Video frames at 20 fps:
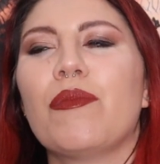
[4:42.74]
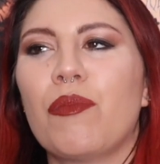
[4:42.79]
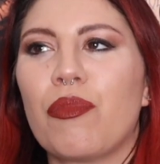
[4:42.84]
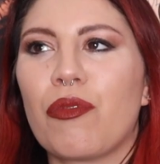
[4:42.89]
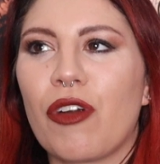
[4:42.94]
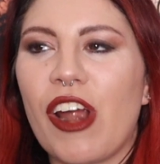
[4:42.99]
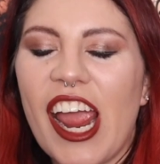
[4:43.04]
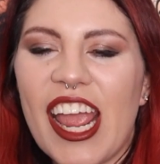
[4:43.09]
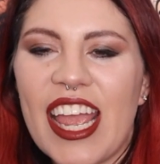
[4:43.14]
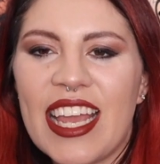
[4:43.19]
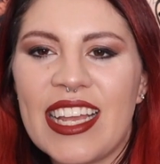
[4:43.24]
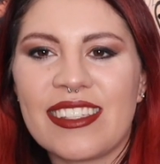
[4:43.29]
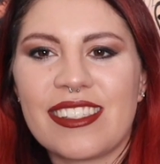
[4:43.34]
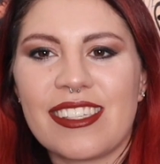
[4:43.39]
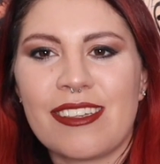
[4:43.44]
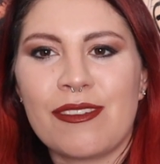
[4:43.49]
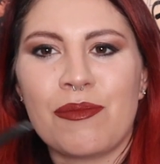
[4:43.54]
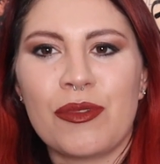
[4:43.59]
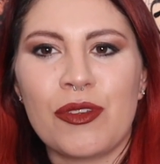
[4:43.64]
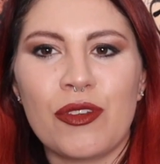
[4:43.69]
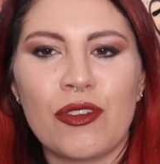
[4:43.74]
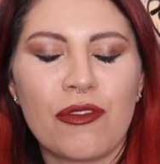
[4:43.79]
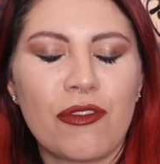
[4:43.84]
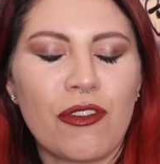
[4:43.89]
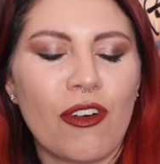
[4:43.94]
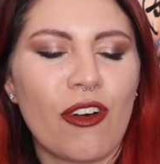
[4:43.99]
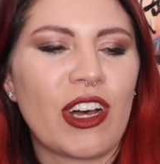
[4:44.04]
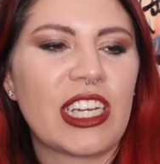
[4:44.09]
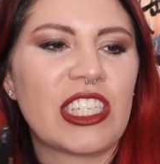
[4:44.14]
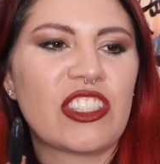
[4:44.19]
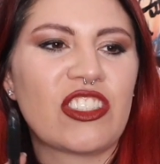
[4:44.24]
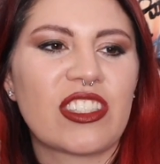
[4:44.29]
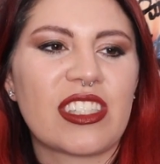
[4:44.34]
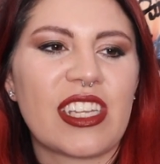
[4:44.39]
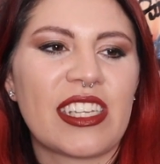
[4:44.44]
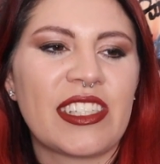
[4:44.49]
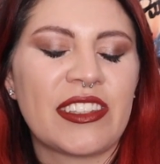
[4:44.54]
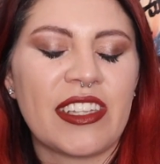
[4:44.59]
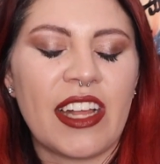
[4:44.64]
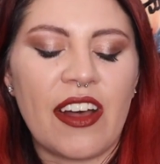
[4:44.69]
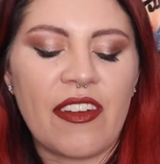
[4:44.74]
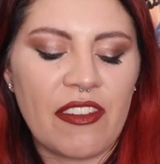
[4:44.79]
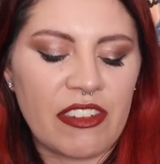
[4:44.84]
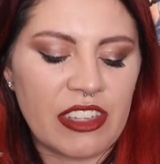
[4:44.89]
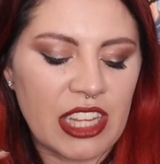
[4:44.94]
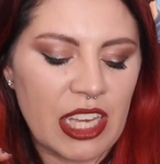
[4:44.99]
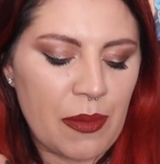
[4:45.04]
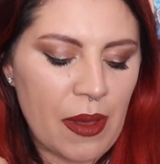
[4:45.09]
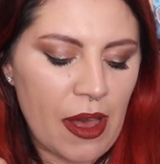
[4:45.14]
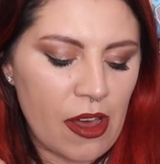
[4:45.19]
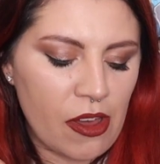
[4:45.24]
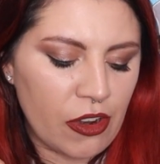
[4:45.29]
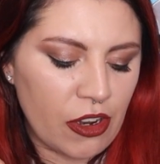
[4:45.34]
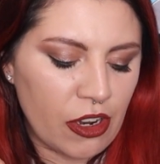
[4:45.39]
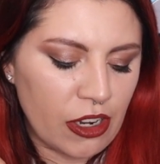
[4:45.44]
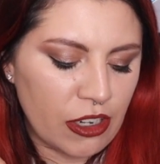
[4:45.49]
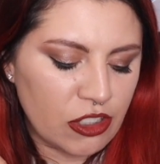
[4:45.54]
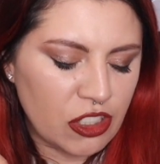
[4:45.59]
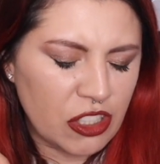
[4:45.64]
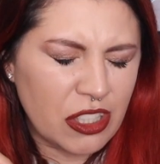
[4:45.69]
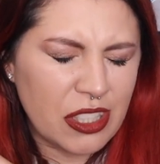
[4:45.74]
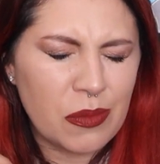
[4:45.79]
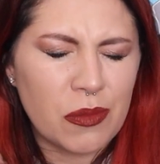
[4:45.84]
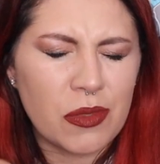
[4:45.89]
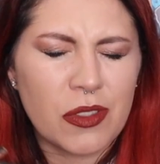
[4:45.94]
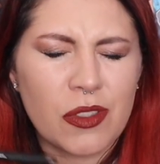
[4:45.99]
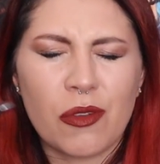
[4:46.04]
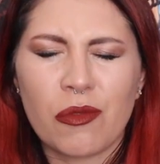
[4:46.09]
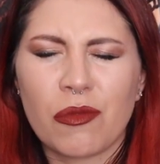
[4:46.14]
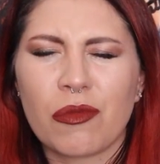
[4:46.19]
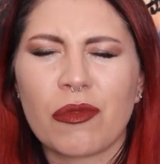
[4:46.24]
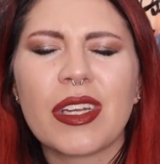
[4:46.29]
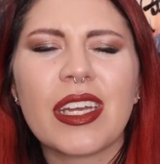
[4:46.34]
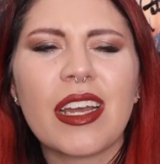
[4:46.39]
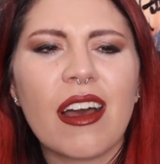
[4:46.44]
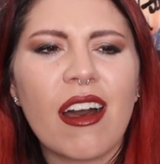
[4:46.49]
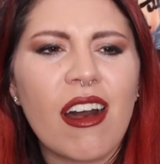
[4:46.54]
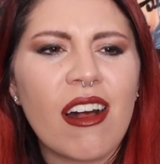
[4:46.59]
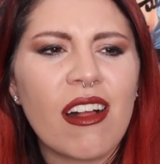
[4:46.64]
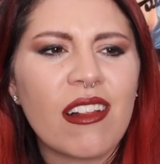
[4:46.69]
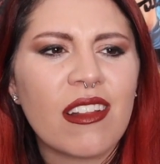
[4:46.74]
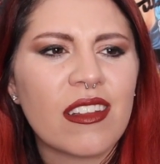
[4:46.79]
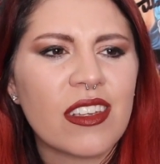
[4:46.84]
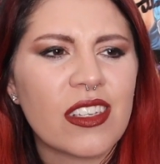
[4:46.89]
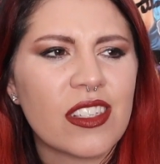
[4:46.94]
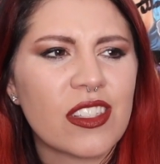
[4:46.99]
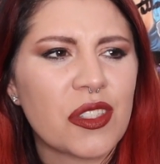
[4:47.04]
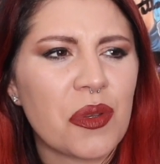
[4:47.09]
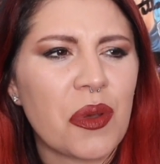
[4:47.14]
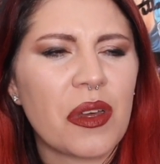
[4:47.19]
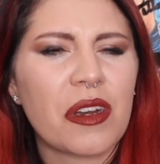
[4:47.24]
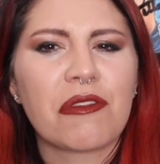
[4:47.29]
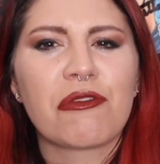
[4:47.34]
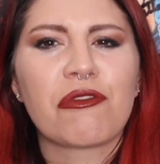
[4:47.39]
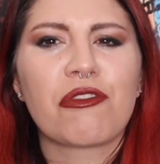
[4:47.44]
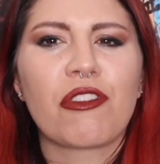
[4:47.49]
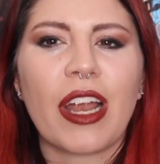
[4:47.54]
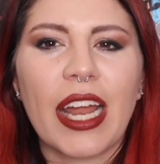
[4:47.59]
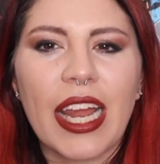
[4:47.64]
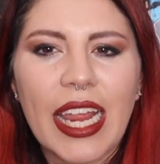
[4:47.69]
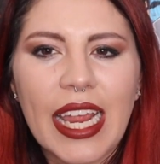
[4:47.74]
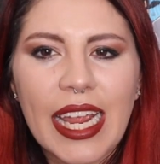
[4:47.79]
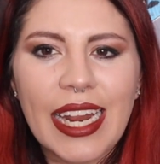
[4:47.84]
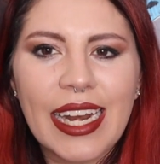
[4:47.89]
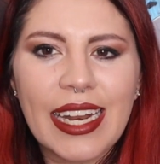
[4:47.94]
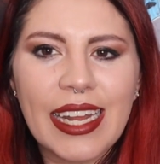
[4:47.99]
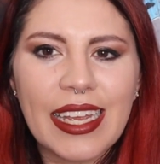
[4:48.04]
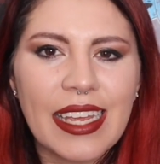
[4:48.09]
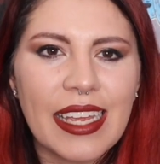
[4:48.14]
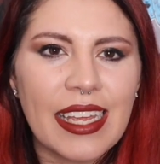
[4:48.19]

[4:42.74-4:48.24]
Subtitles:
bright and beautiful. I love everything about her. She seems so real, so unafraid.